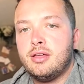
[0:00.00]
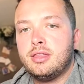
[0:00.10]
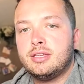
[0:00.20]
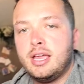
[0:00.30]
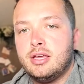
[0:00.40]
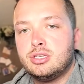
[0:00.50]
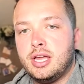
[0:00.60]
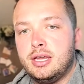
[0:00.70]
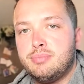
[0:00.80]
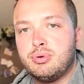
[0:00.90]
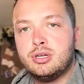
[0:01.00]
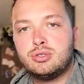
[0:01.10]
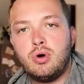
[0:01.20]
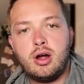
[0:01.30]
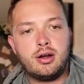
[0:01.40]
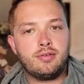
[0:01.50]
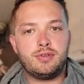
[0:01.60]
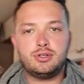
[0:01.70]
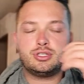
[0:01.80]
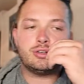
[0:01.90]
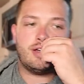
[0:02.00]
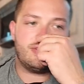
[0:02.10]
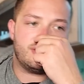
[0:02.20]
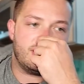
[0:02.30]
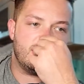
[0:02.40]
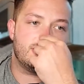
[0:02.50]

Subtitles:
the Teddy Bridgewater future, everything.